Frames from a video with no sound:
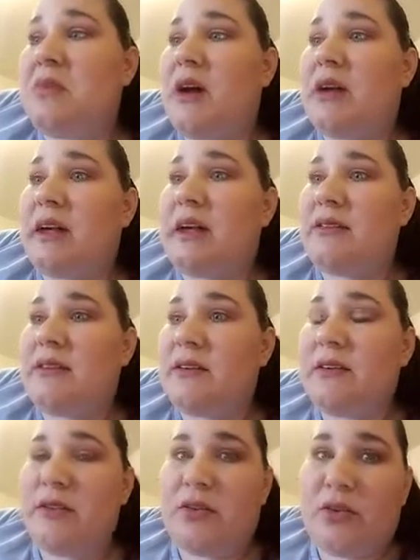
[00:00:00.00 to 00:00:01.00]
I like
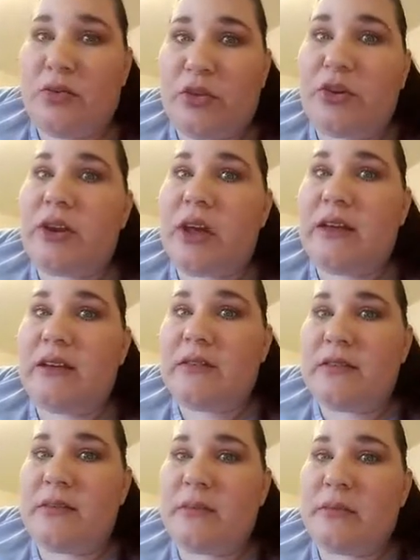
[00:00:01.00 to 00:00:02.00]
to, you know, look
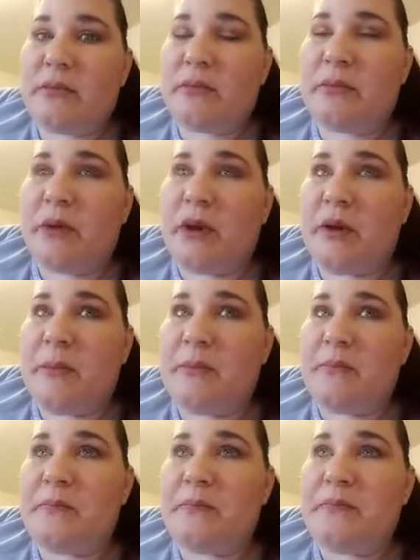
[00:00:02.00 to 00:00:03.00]
nice.
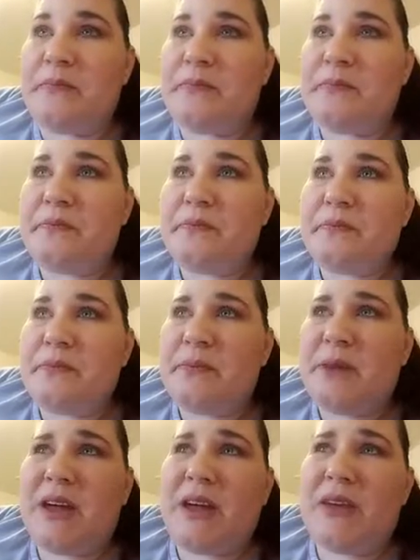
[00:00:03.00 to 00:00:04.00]

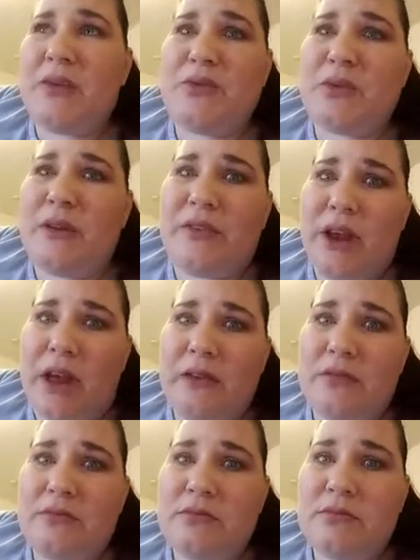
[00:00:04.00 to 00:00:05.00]
Again, I don't do it every day.
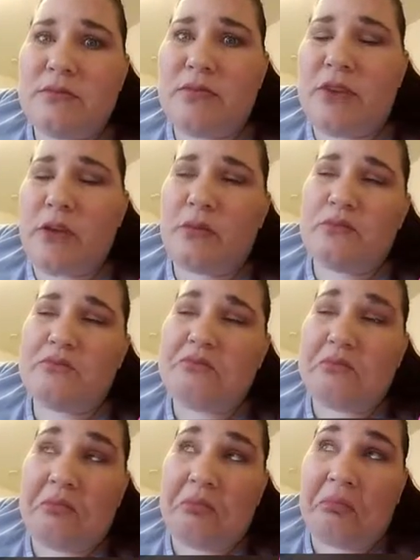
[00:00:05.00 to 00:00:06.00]
So,
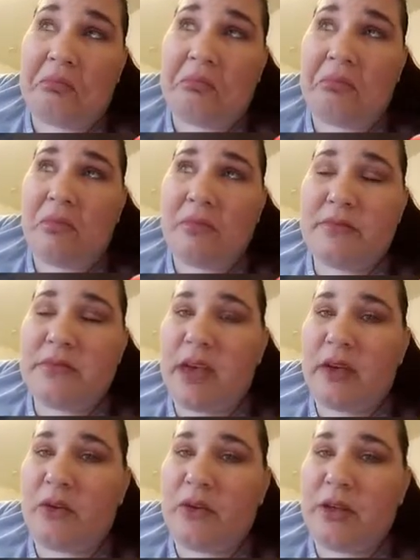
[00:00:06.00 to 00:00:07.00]

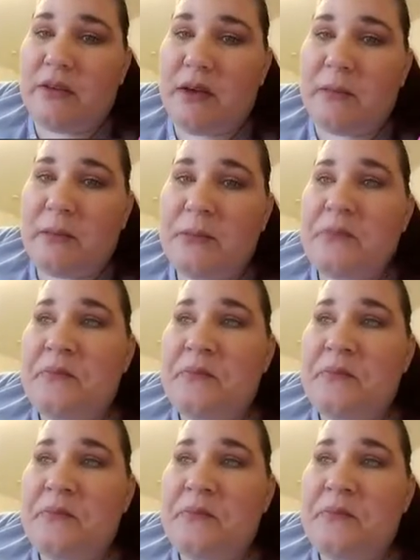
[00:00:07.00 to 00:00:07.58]
take it or leave it.